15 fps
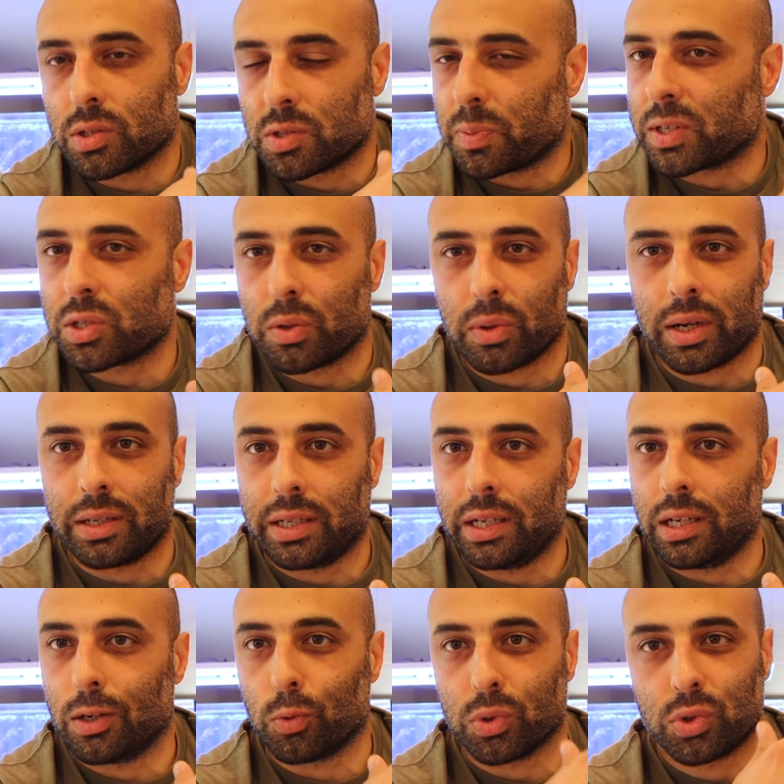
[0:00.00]
Especially around
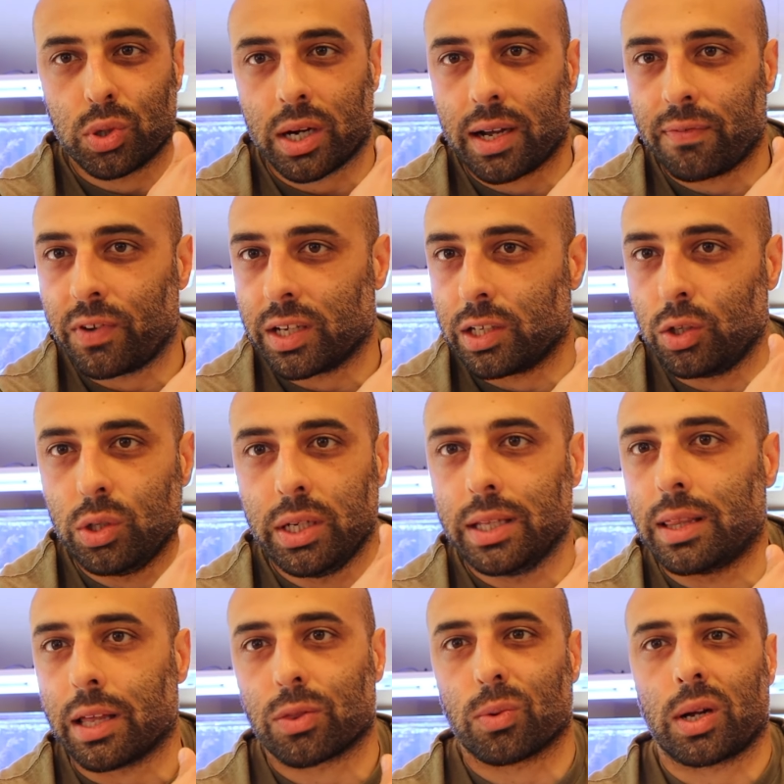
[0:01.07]
here with traffic, you
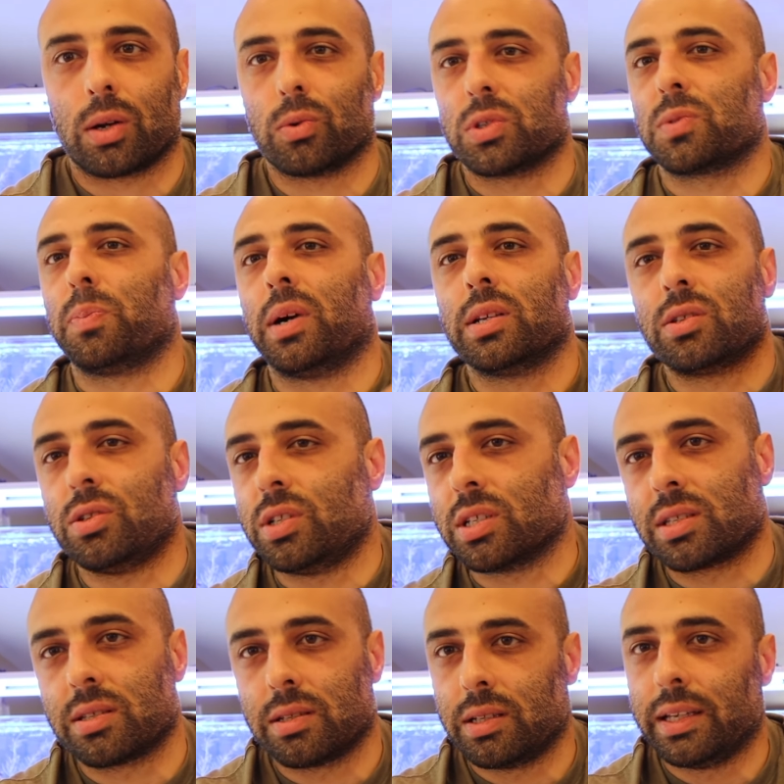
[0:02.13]
need that throttle response to
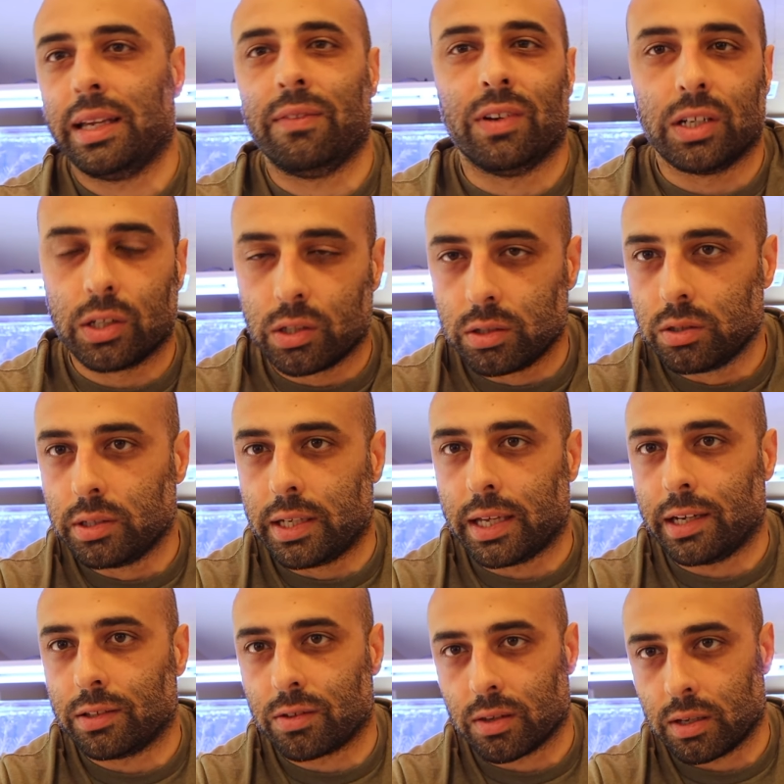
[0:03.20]
just even get
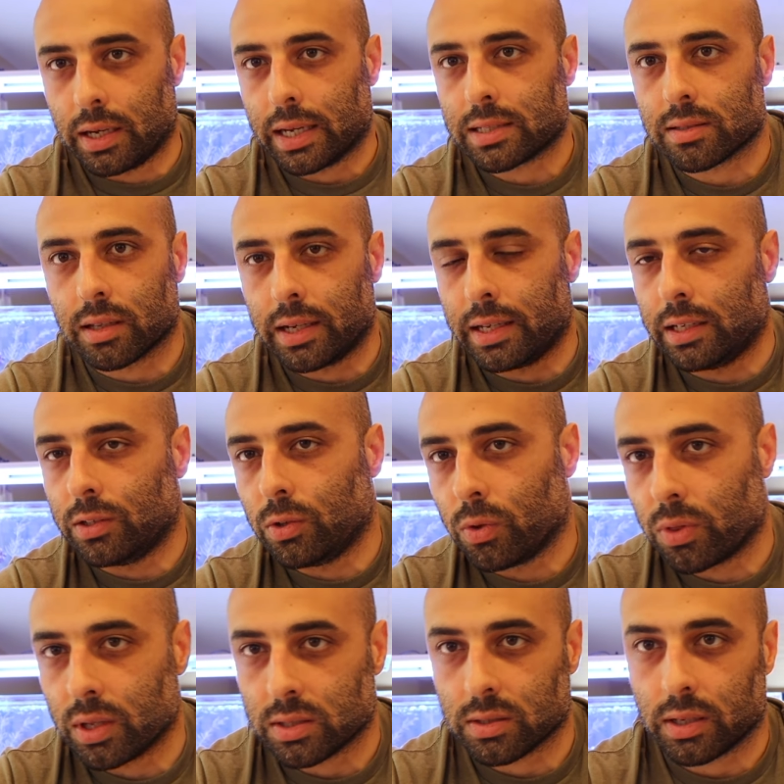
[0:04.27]
into the next lane and do
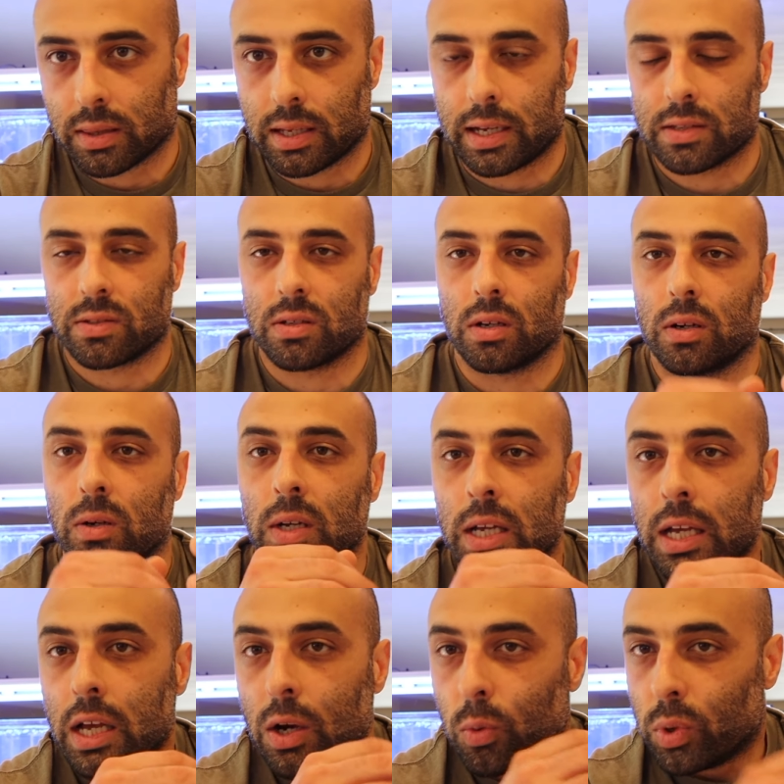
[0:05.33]
things like that. So
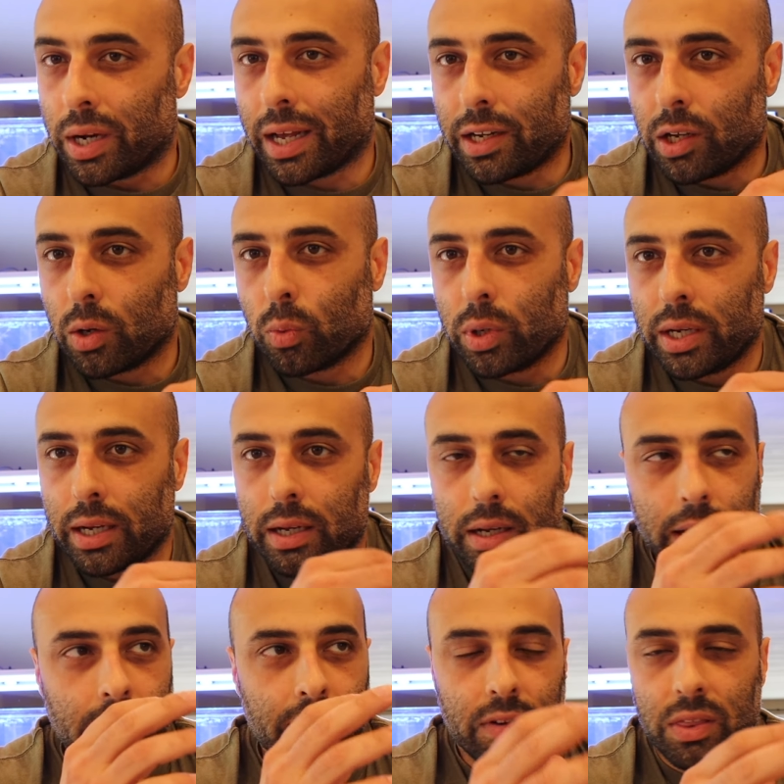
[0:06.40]
when
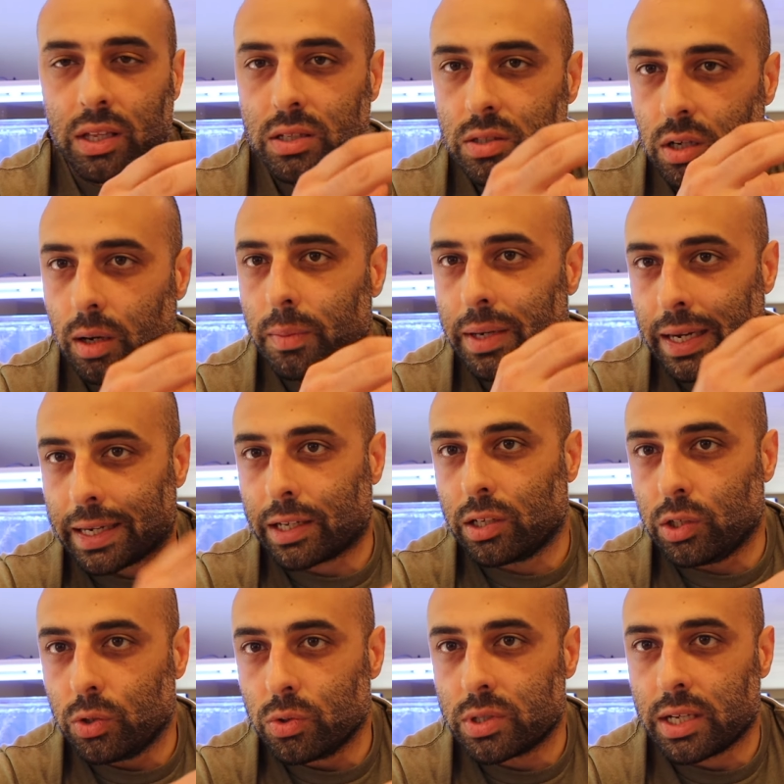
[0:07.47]
everything's calm and I
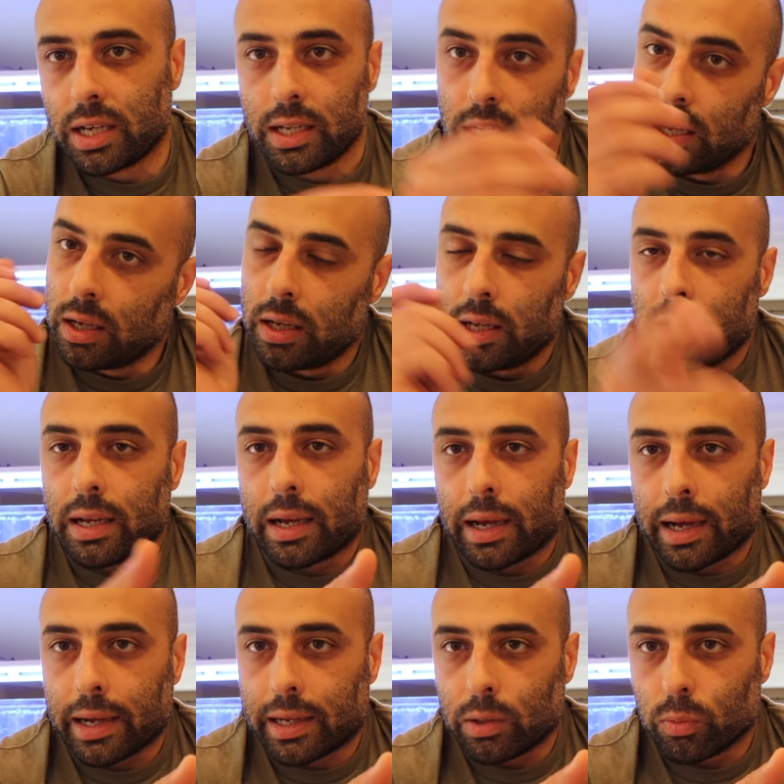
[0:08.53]
can use that,
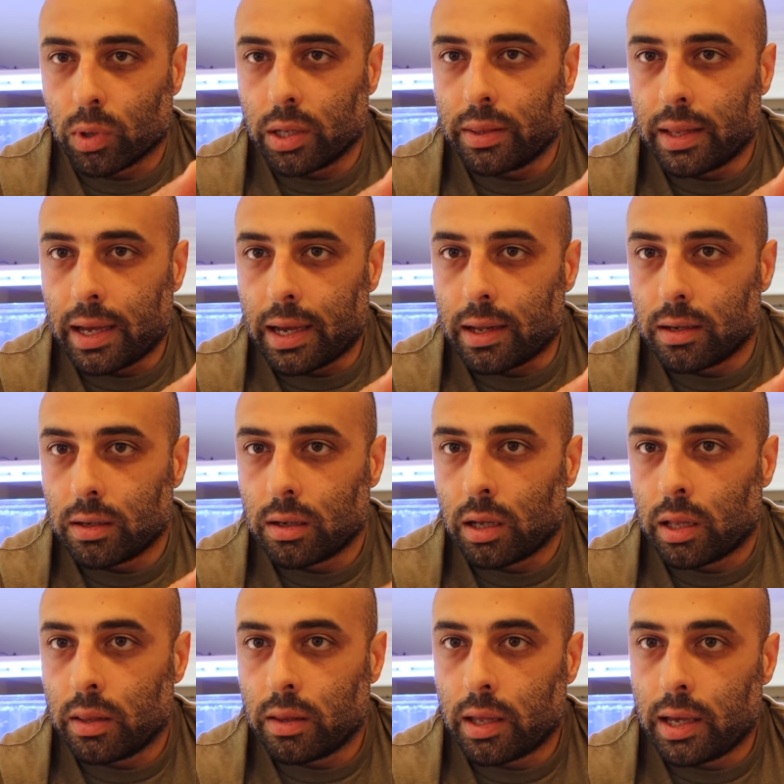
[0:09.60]
I can run that.
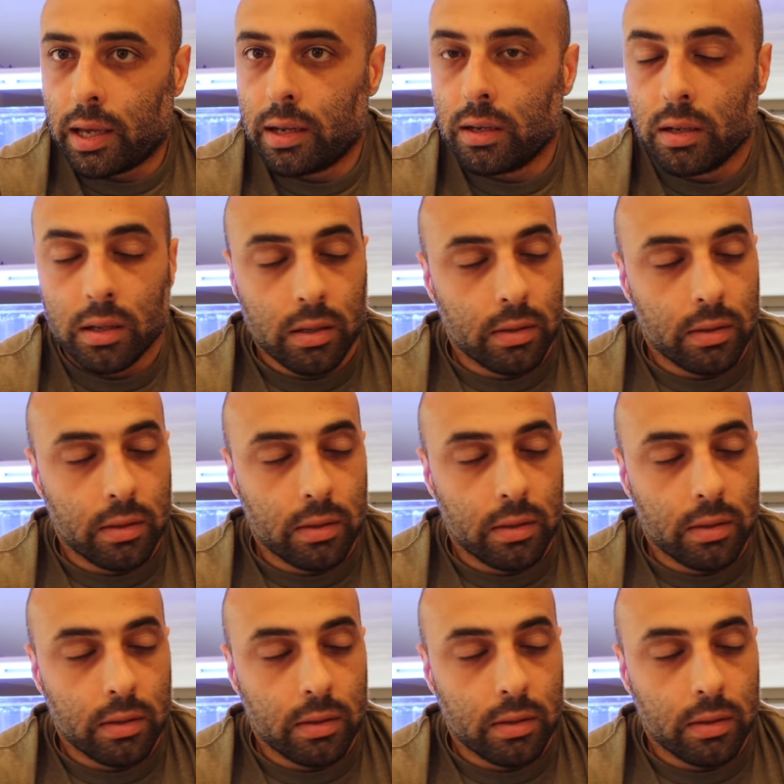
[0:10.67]
And then